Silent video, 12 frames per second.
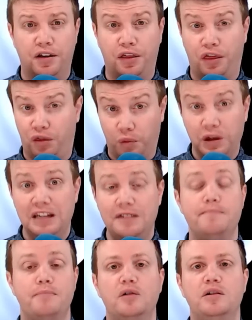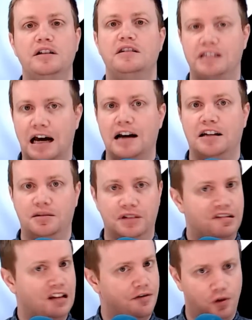3 million documents
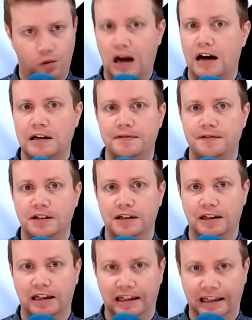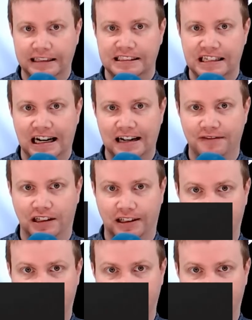have arrived. Let's dive in.